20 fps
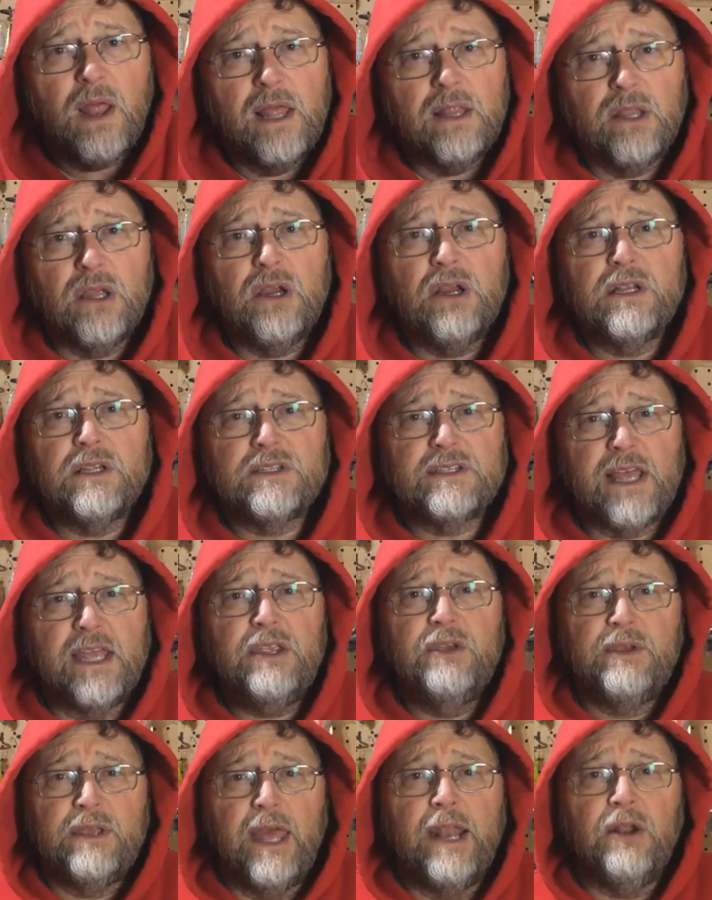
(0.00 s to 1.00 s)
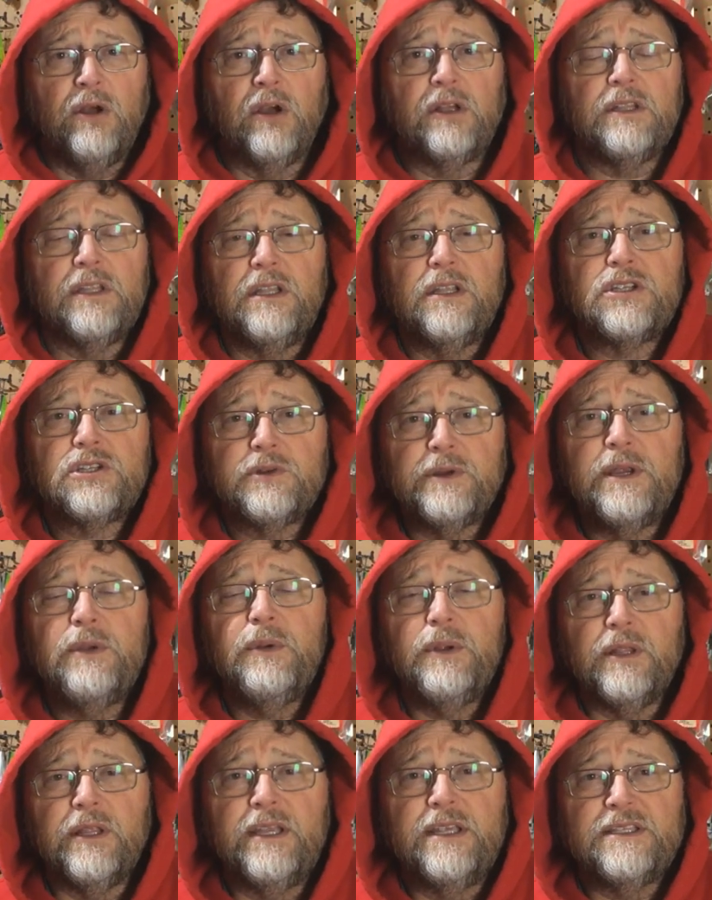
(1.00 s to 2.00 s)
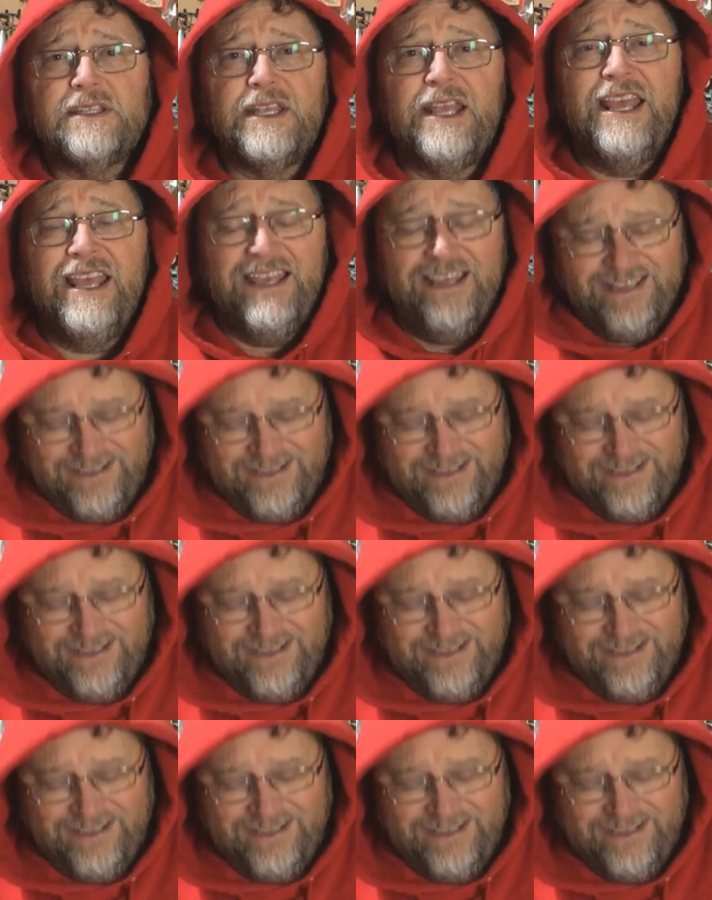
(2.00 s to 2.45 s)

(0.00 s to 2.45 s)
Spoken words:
I learned is that you get hooked in the tree real easy.